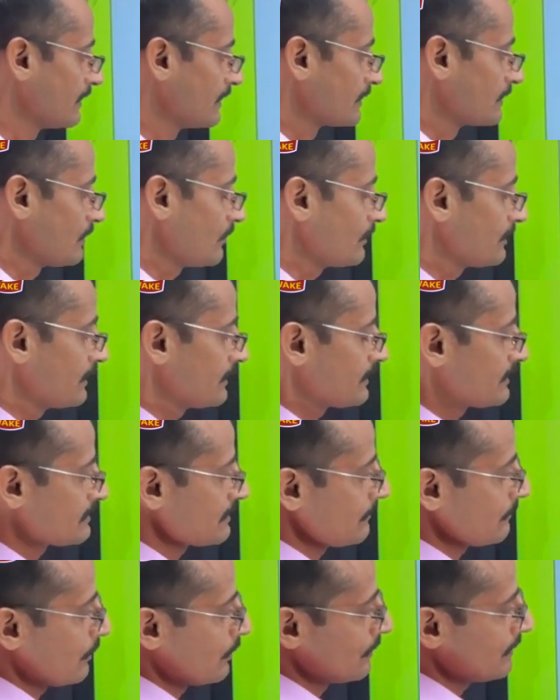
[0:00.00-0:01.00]
Now here is
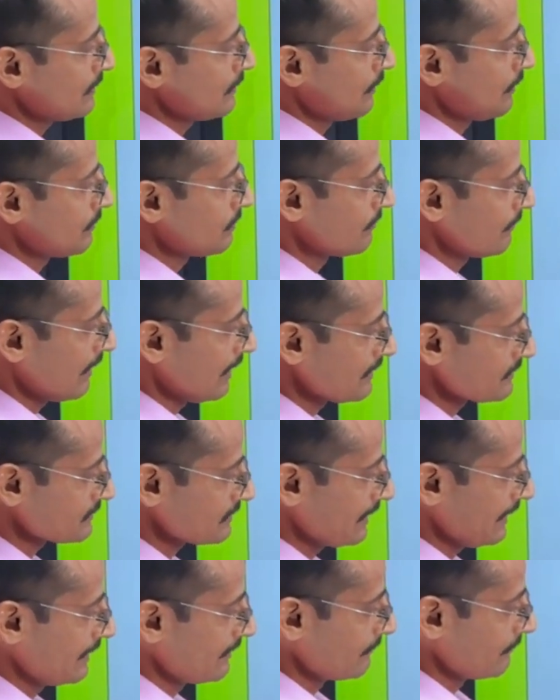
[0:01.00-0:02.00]
a body of mass
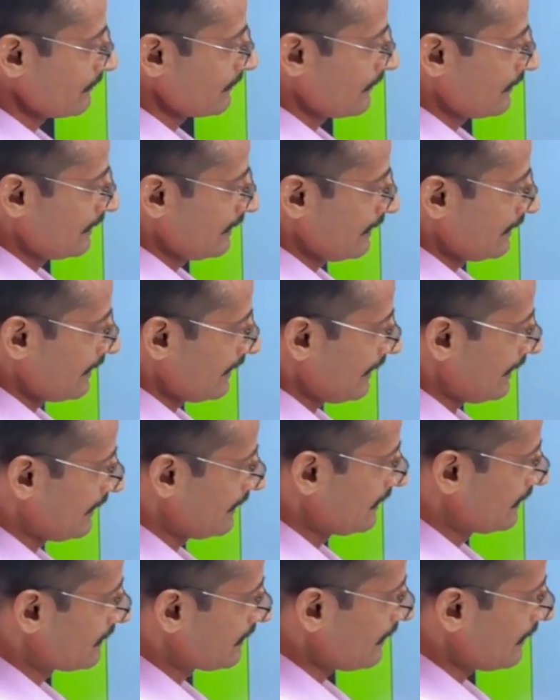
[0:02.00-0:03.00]
m, and